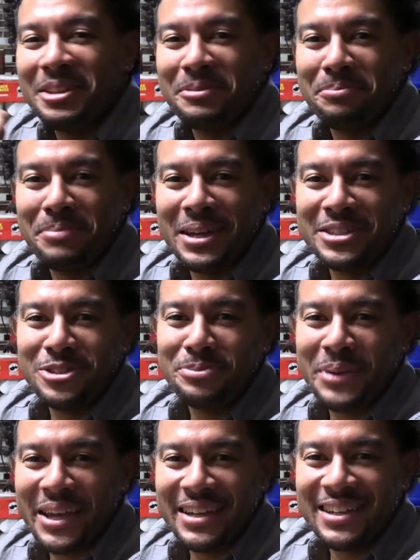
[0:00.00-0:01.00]
Major
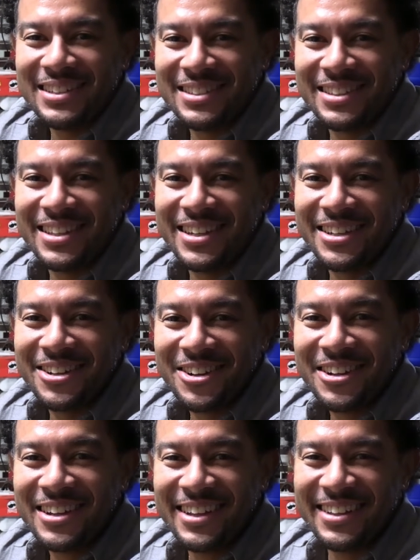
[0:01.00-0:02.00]
Payne at the theater.
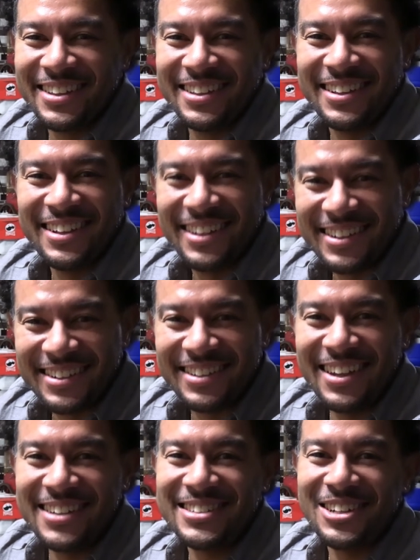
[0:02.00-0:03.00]

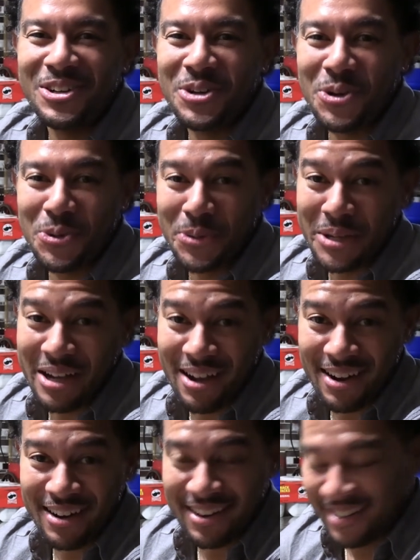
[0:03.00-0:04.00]
That's how old we
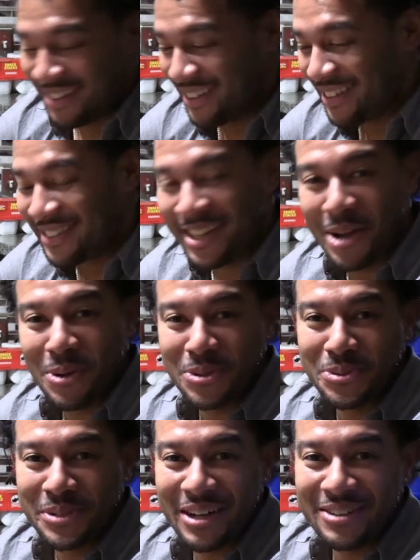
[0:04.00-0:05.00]
are. That was
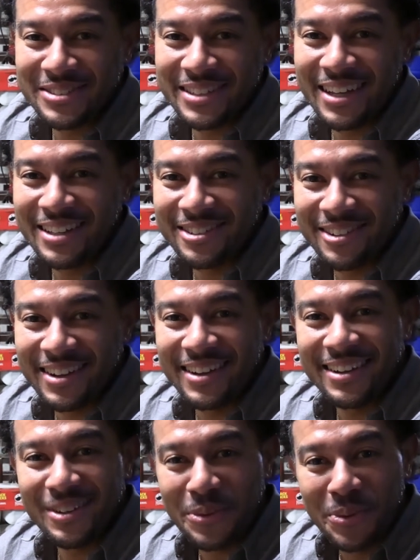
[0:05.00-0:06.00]
when I was in 8th
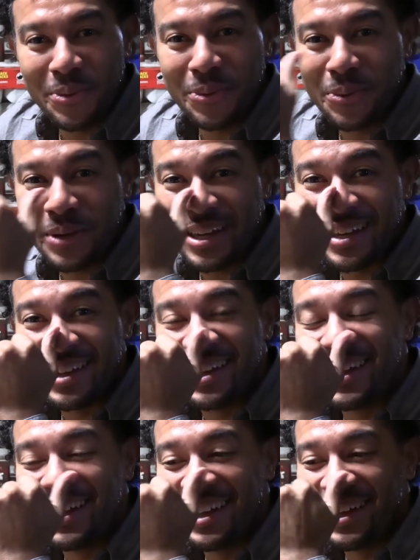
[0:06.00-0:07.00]
grade. Whoo-wee.
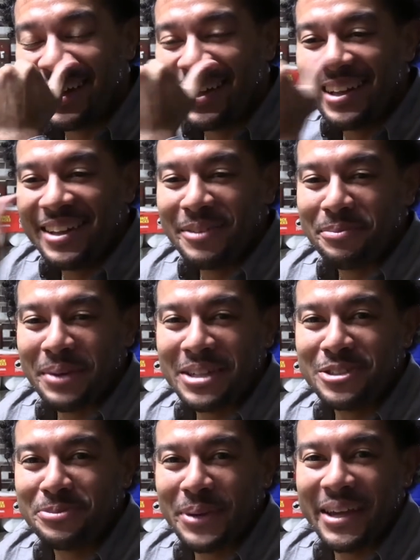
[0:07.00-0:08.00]

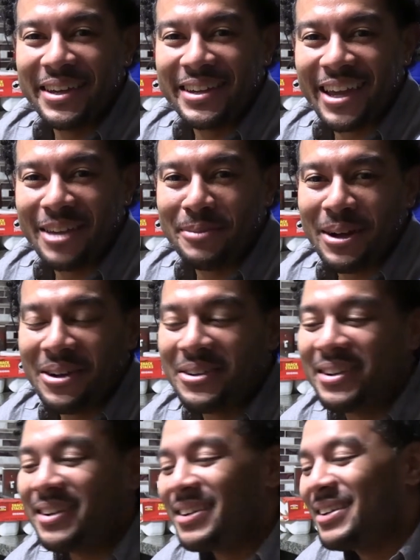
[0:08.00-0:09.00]
Major Payne came out.
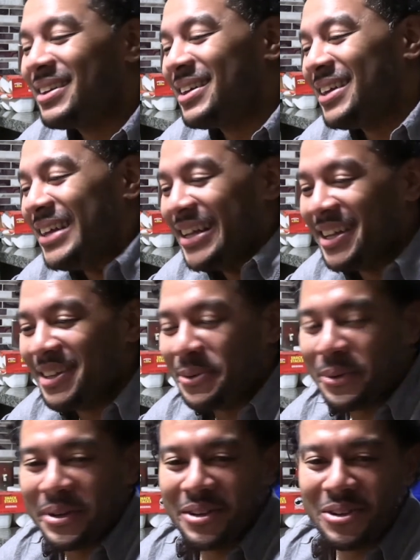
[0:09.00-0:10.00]

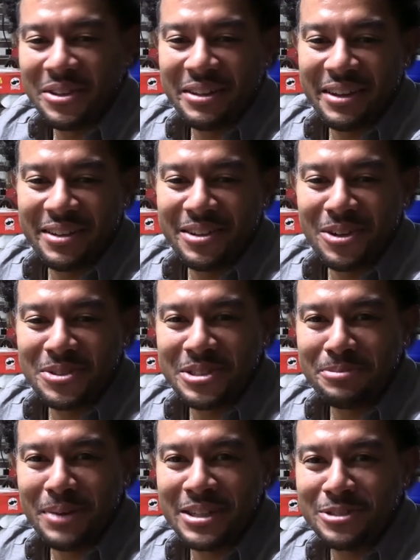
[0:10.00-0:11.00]
We could either go
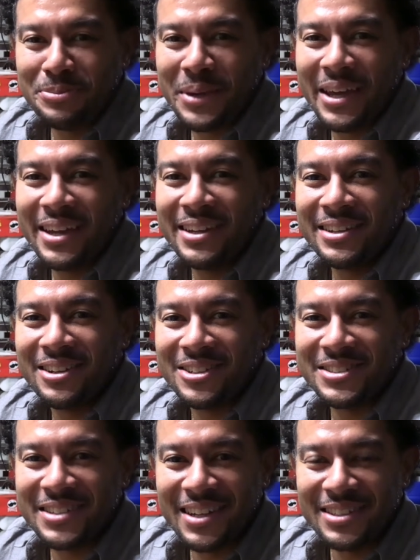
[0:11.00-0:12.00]
see Major Payne or
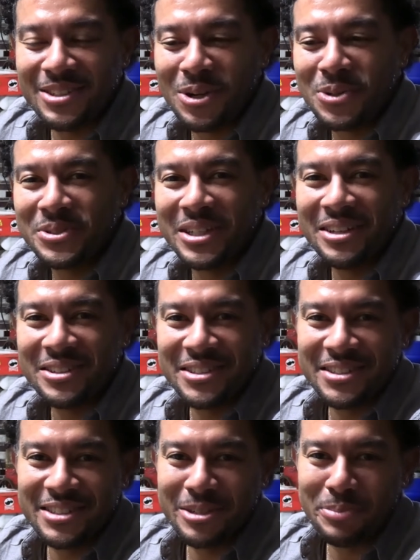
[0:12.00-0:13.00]
stay at the hotel and
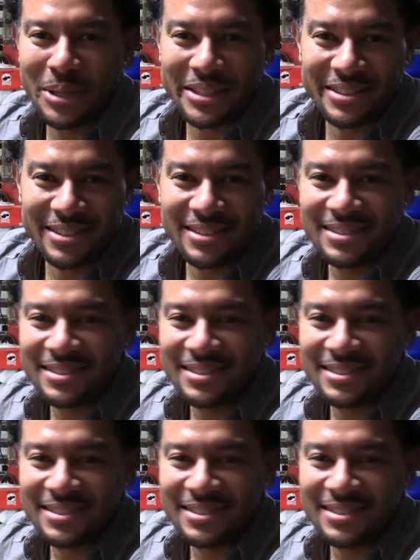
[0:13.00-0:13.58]
just get pizza.